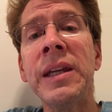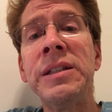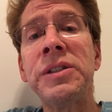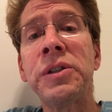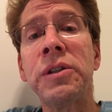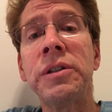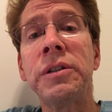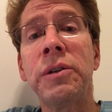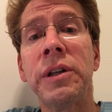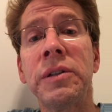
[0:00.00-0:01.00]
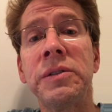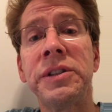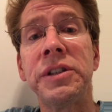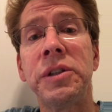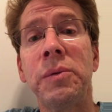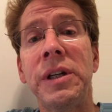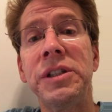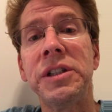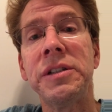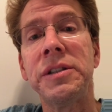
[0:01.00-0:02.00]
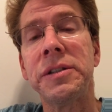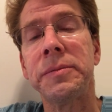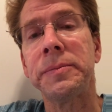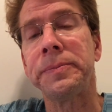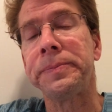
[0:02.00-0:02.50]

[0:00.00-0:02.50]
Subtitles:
in certain critical situations.